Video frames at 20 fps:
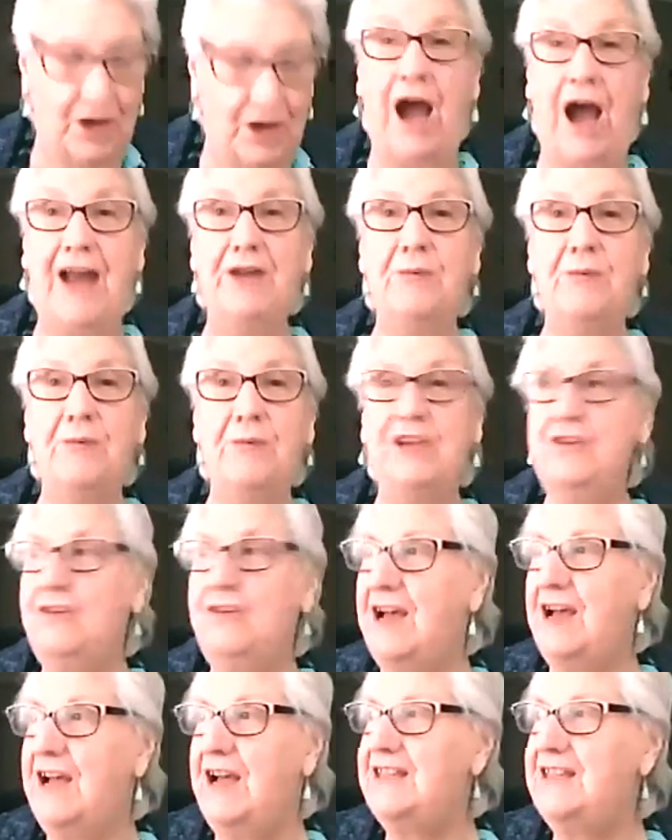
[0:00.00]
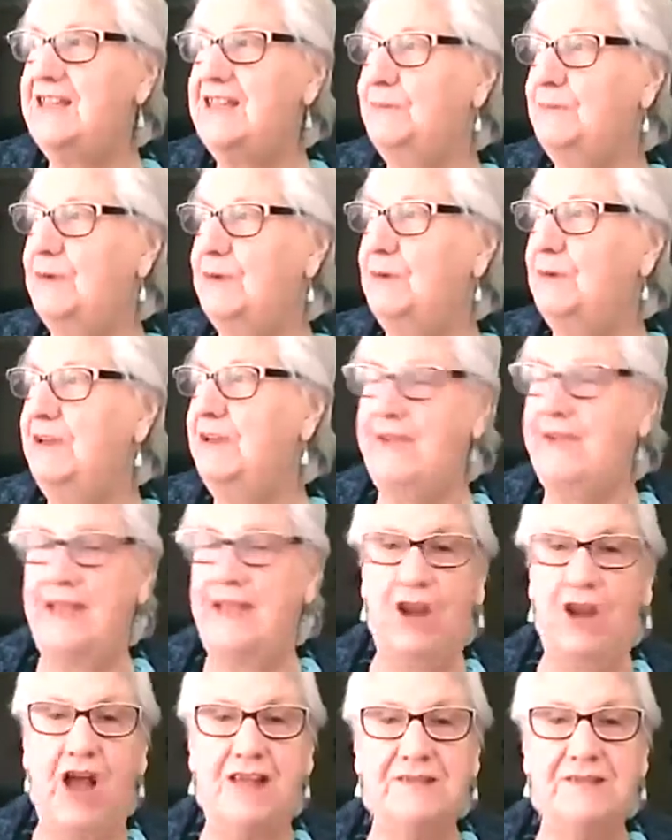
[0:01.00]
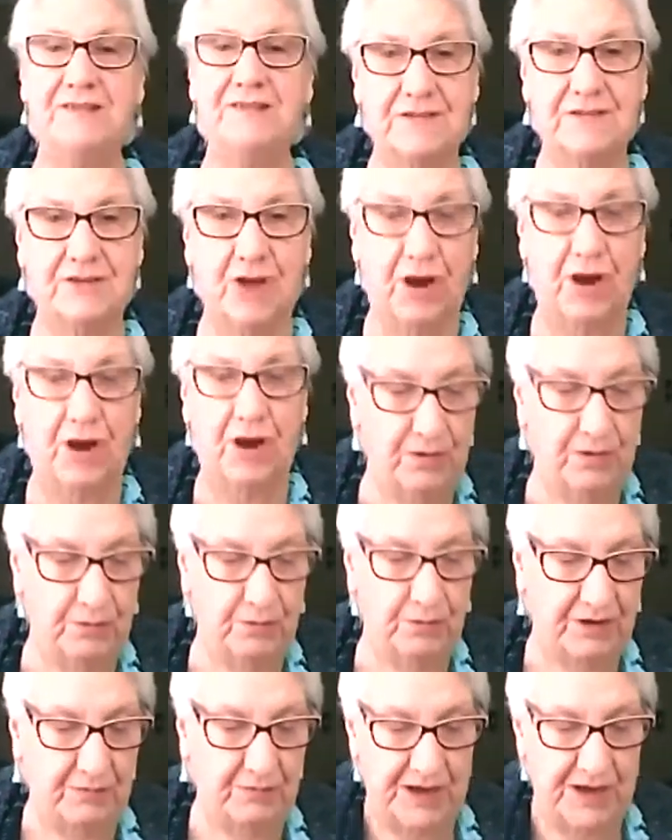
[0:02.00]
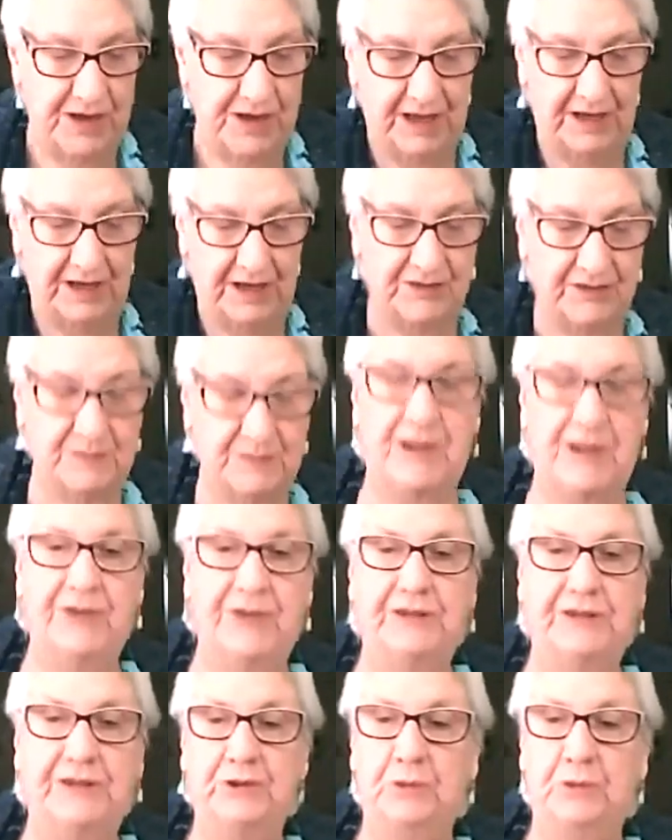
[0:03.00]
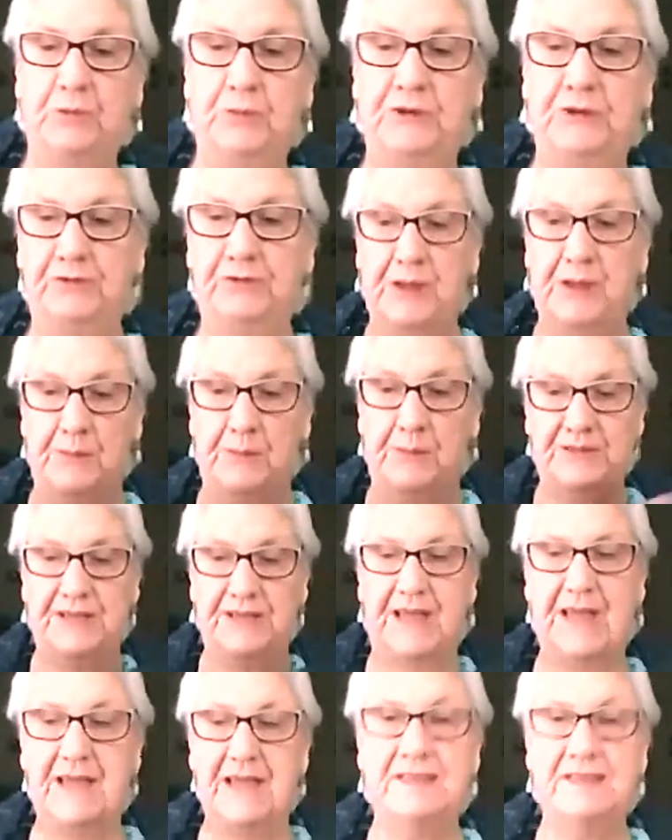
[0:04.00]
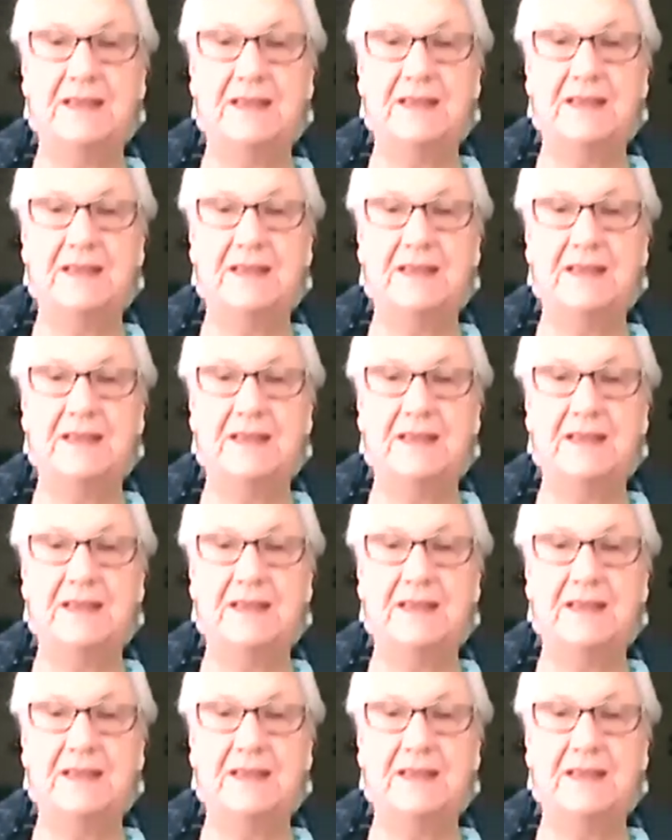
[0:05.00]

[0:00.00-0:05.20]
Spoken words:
I don't know about you guys, but we've had lots of snow. We've been housebound a little bit for a couple of days.